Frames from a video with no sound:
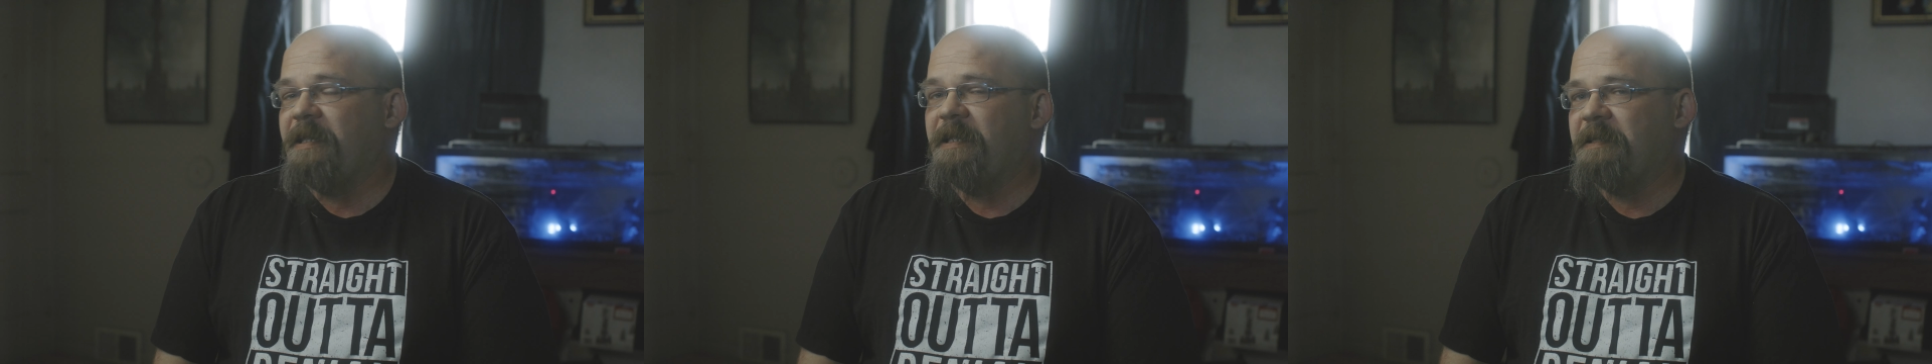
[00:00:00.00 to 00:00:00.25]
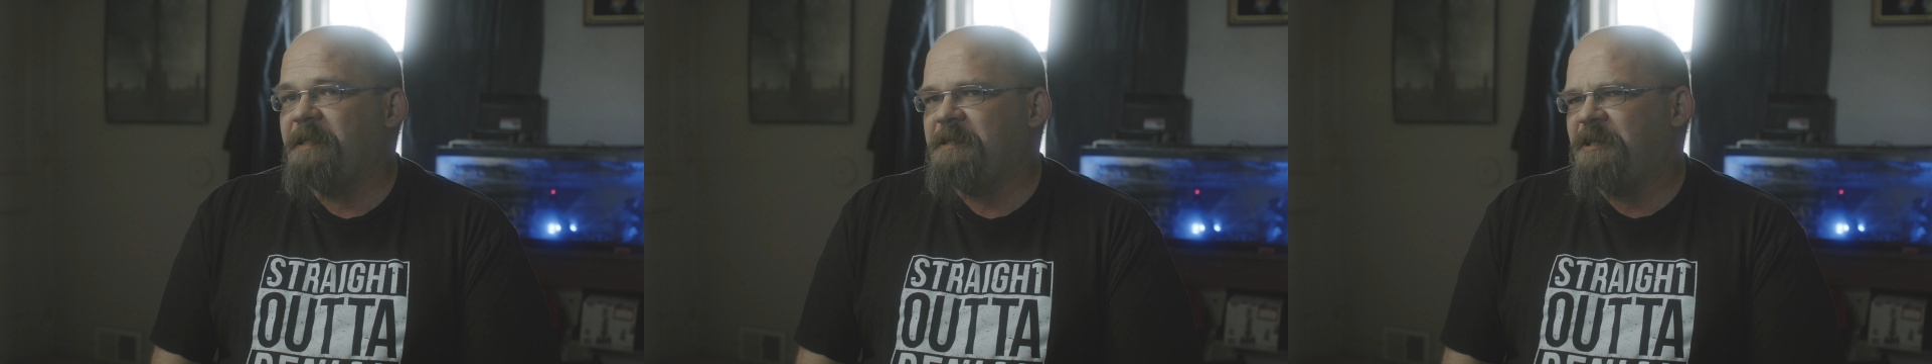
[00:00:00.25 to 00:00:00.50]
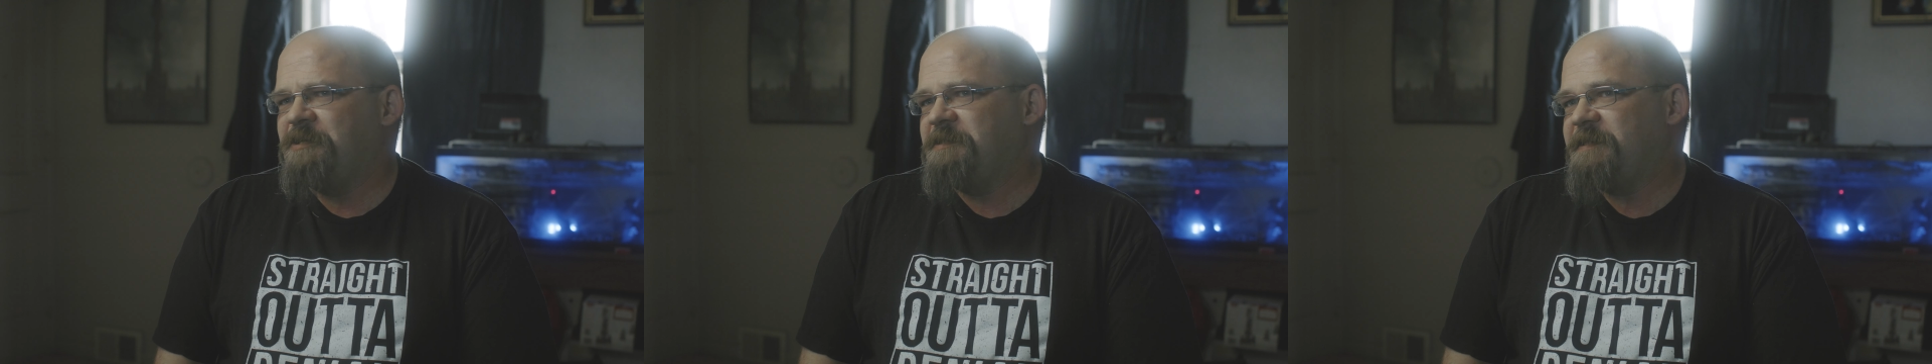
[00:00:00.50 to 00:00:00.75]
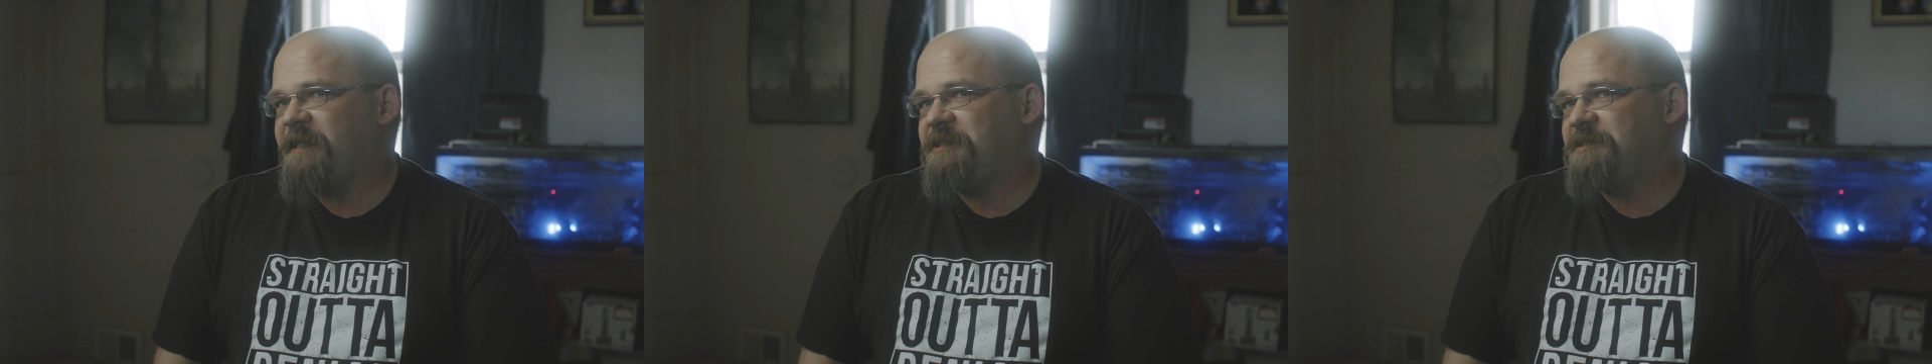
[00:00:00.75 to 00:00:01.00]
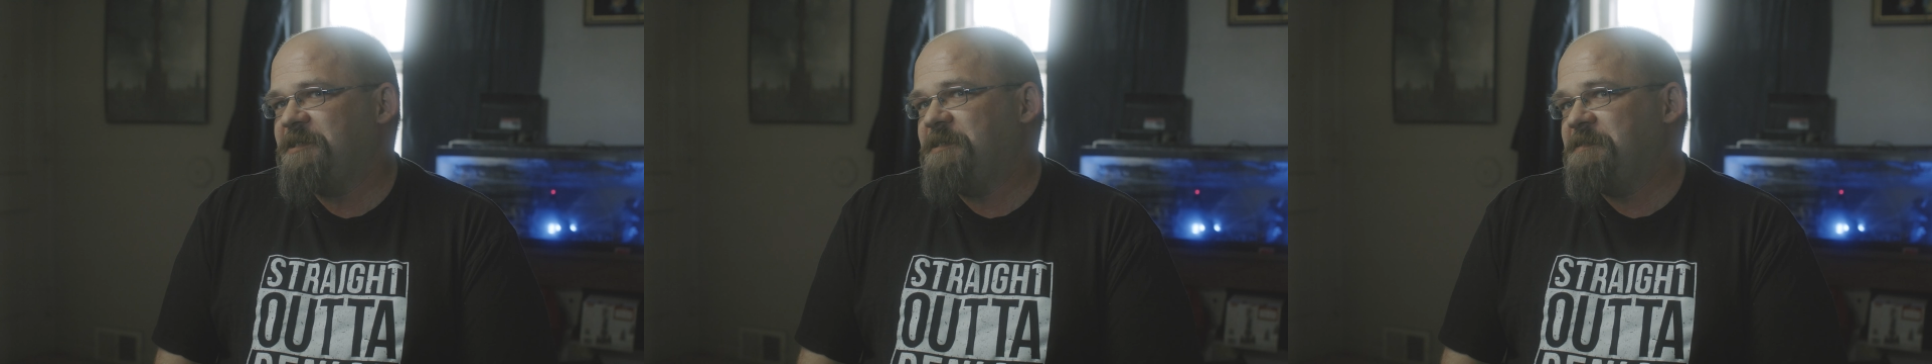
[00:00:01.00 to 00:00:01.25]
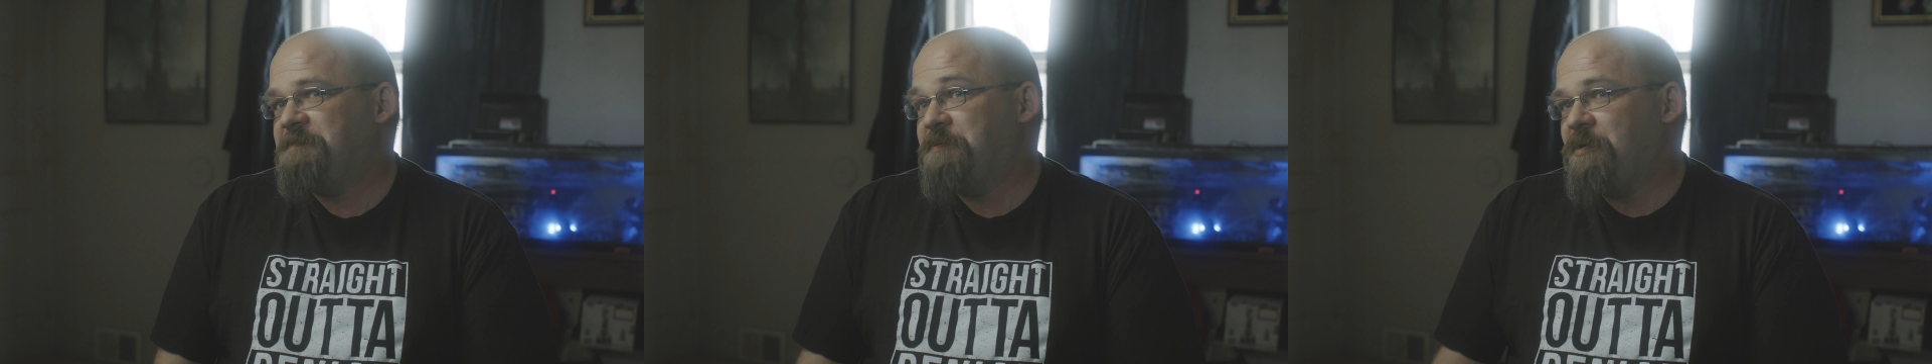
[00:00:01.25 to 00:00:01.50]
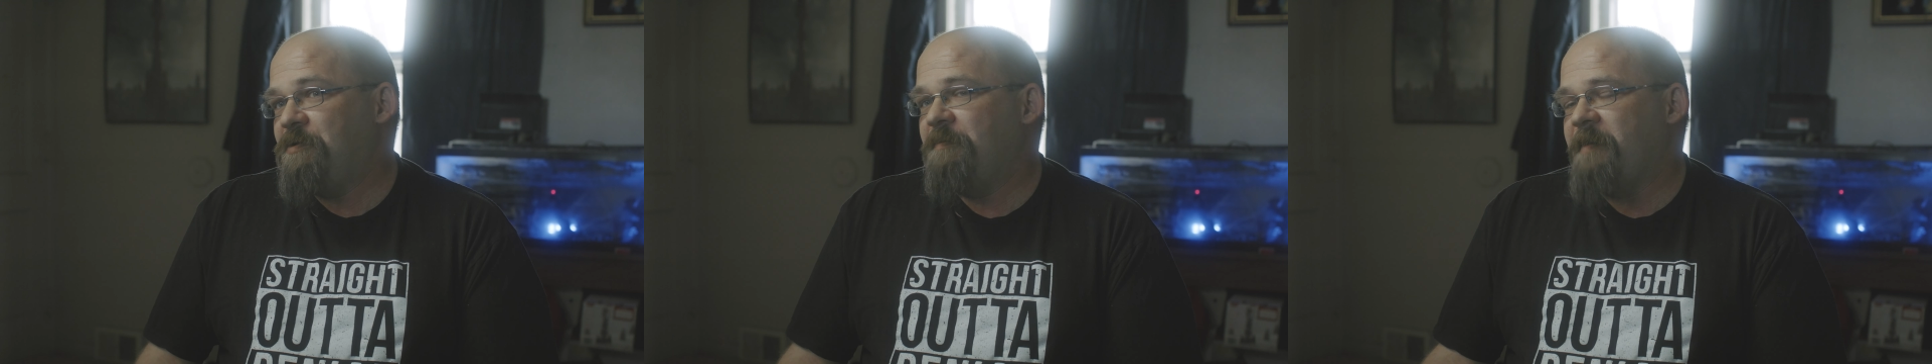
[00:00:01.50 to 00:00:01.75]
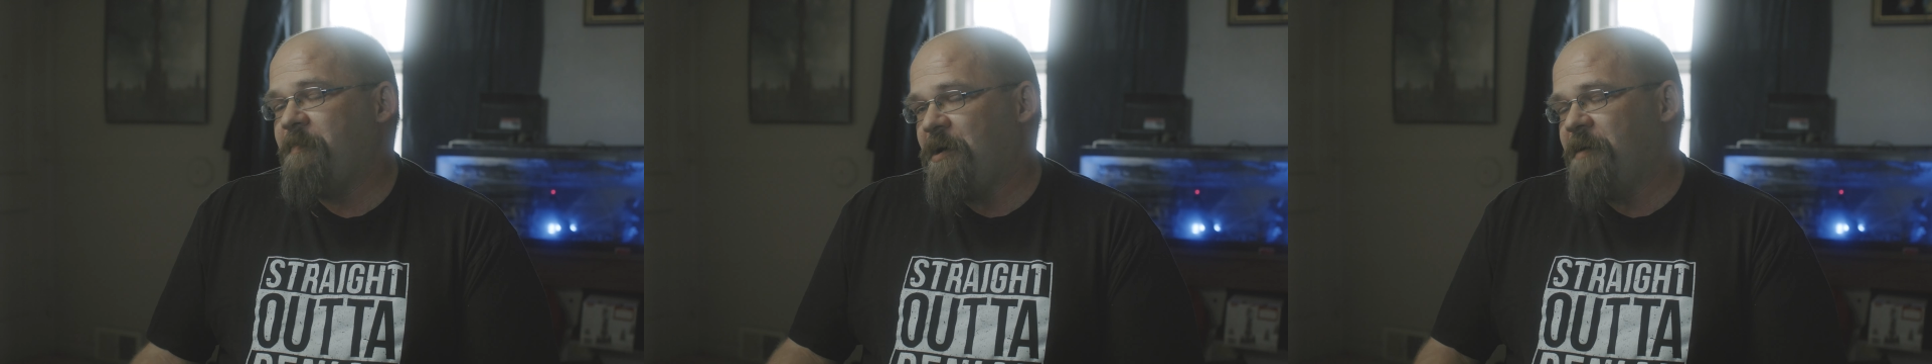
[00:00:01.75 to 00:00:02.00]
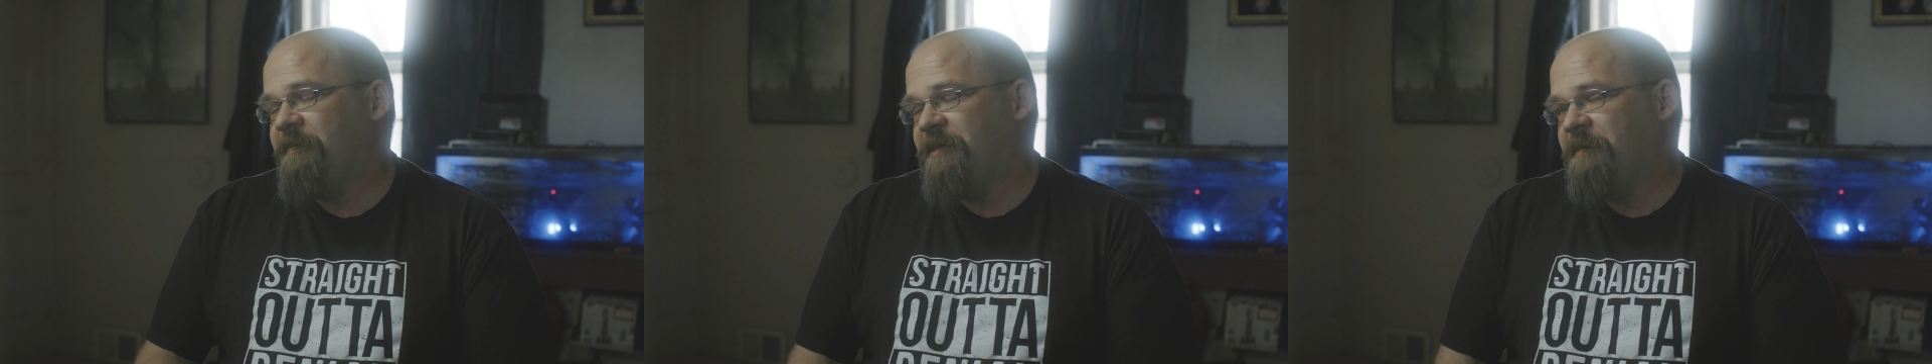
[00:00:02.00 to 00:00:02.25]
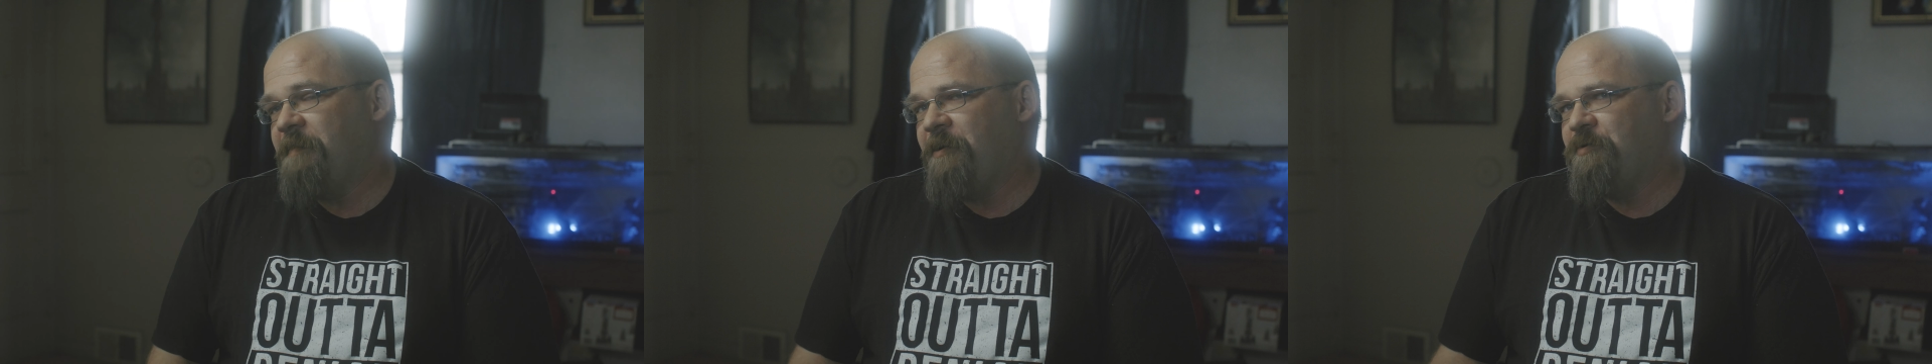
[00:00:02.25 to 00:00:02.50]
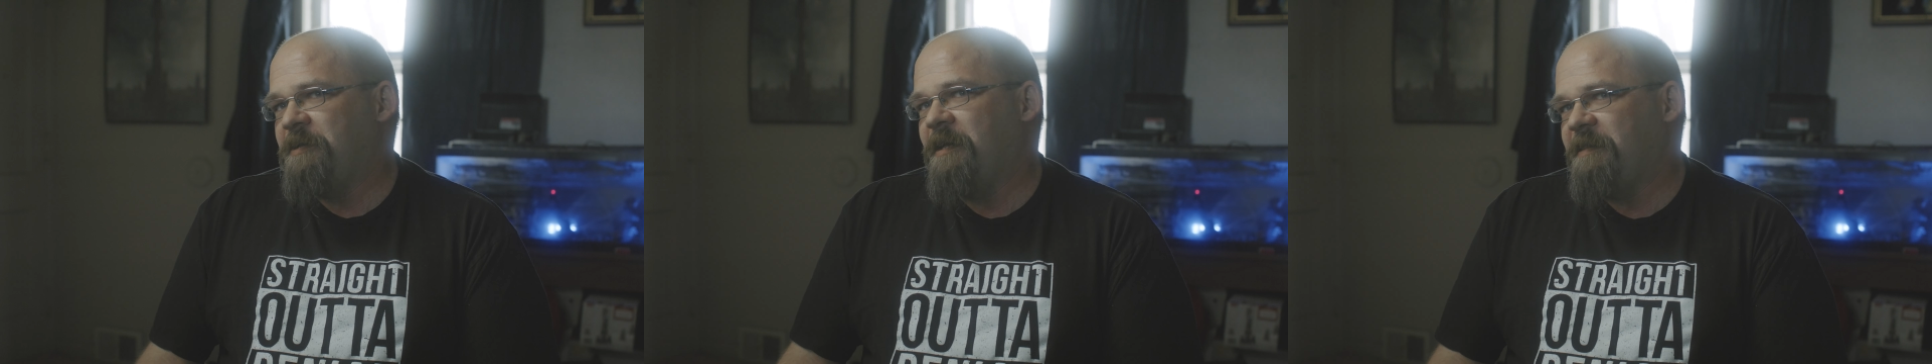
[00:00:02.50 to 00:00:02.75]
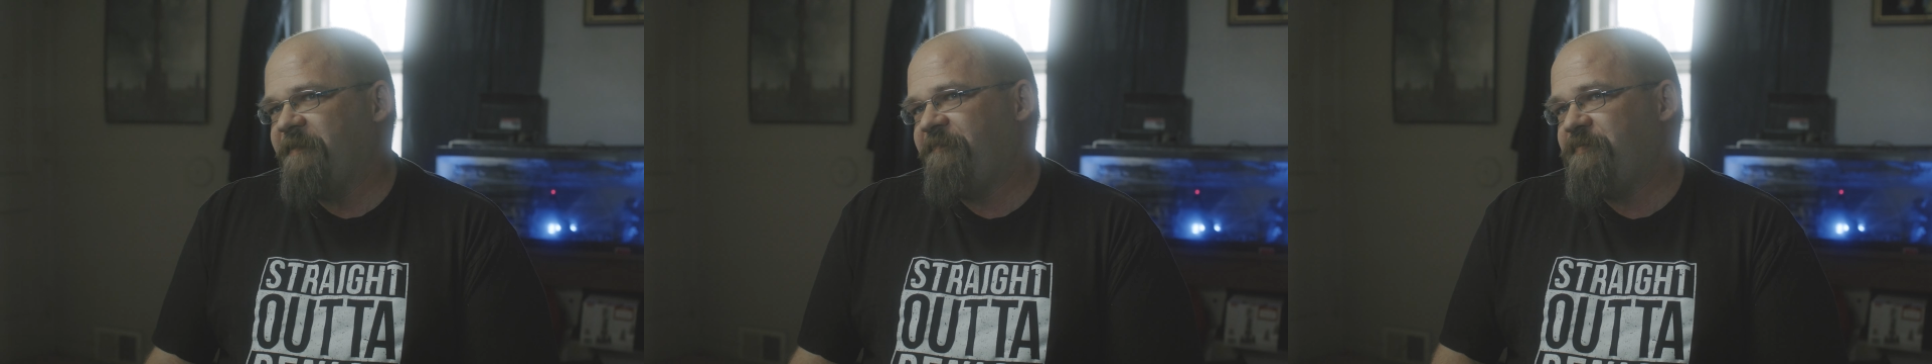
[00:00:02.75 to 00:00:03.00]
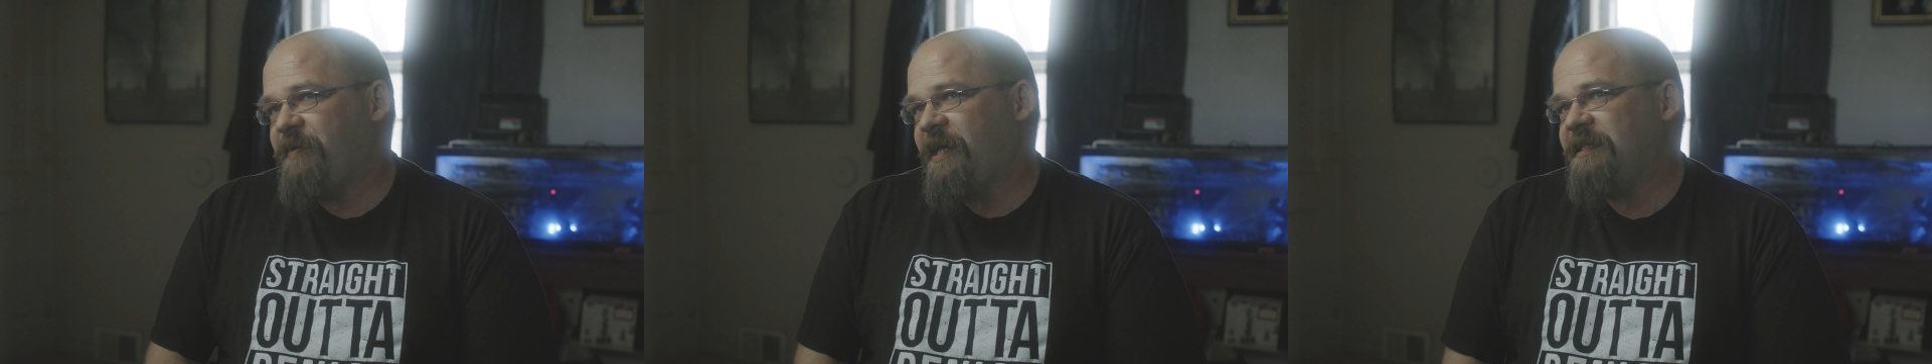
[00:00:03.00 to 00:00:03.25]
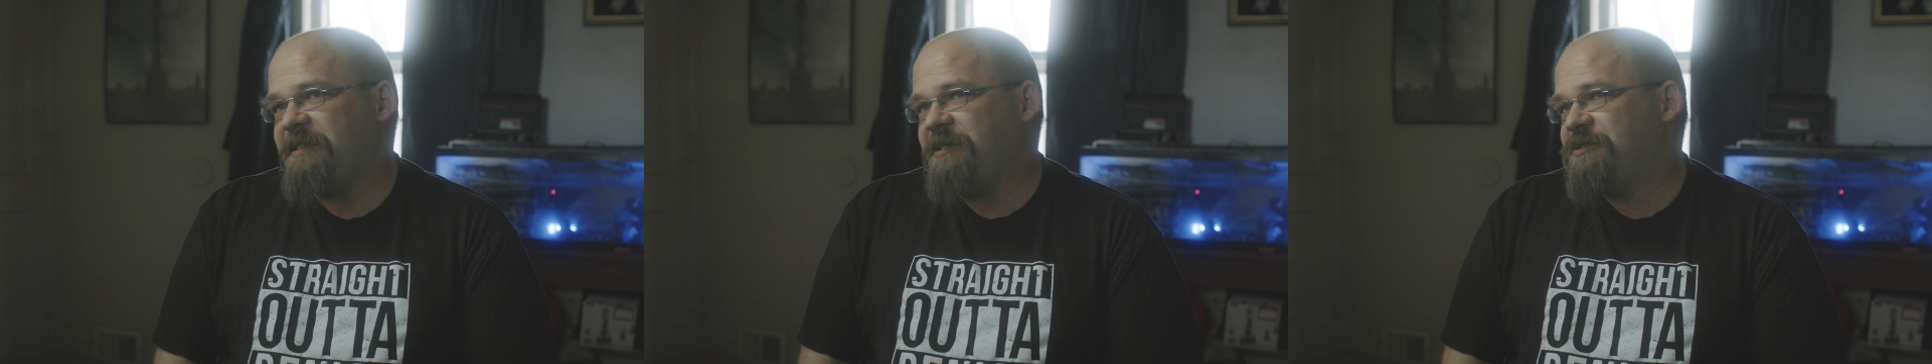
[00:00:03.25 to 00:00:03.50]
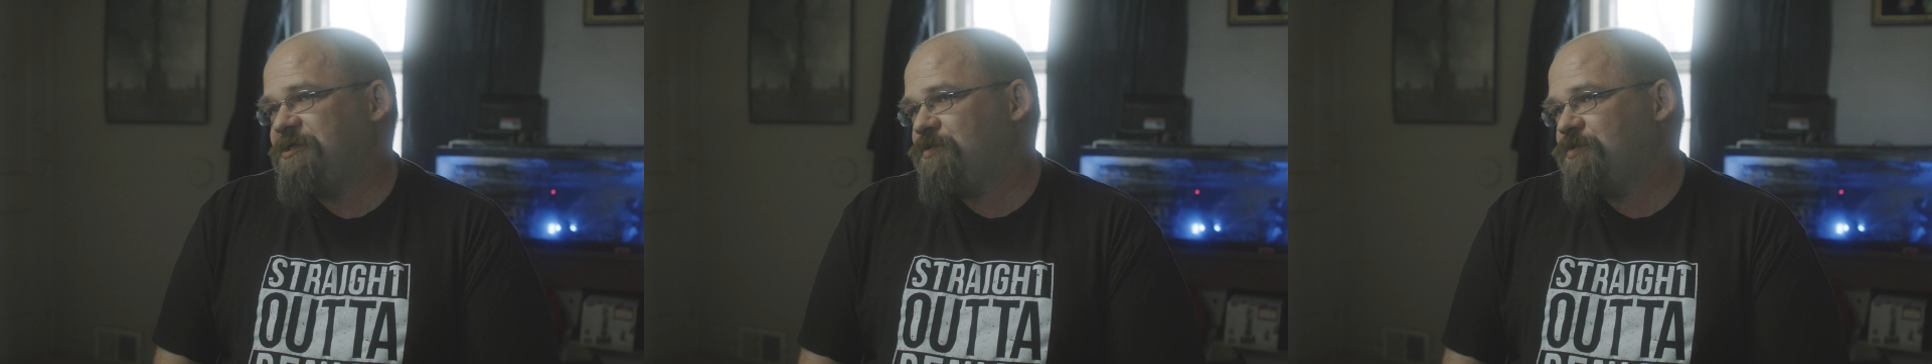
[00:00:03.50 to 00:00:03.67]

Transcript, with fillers: And the doctors actually told my mom and them I would not live past age